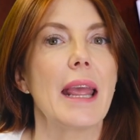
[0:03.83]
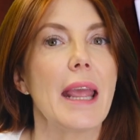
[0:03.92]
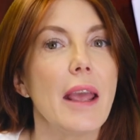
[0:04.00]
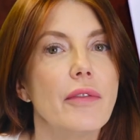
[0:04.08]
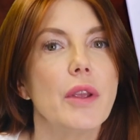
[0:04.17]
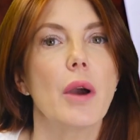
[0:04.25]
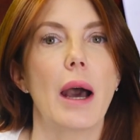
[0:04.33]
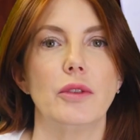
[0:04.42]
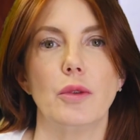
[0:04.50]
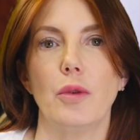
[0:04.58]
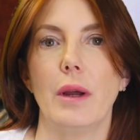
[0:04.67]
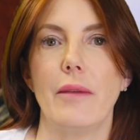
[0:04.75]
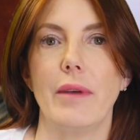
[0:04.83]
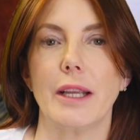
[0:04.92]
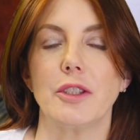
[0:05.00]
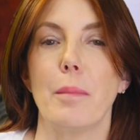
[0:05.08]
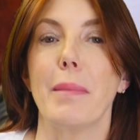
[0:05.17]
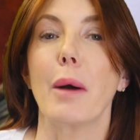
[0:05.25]
if you have to do an
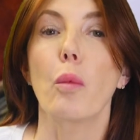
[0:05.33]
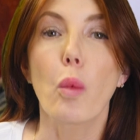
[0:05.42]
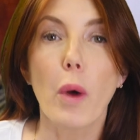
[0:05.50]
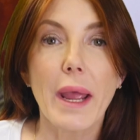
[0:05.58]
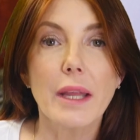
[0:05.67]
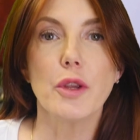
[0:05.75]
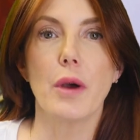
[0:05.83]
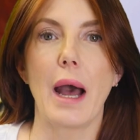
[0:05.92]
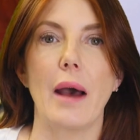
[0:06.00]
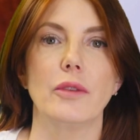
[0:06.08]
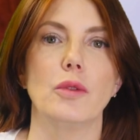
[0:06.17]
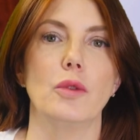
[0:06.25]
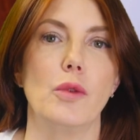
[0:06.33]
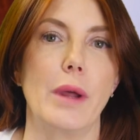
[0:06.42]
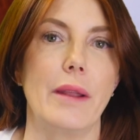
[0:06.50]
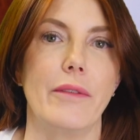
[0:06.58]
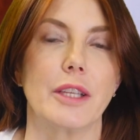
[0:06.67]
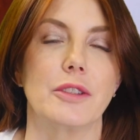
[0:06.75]
eviction, but when you have to do an
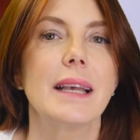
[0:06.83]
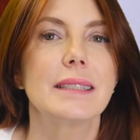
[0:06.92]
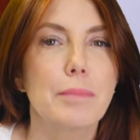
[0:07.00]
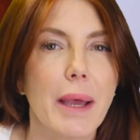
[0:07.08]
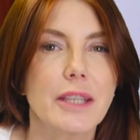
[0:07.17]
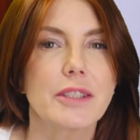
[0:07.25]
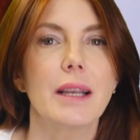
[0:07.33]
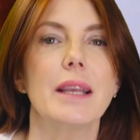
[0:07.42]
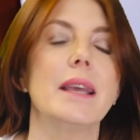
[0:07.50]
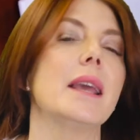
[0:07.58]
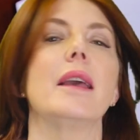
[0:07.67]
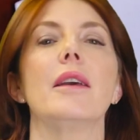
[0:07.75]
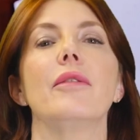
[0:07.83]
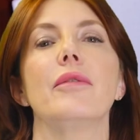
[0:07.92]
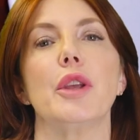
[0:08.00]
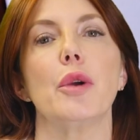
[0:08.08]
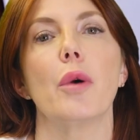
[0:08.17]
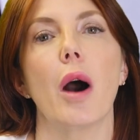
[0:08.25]
eviction, especially if
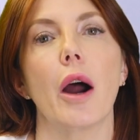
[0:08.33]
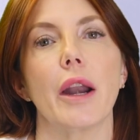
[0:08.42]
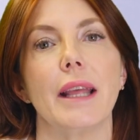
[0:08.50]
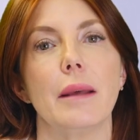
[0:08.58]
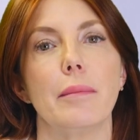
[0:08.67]
you are in the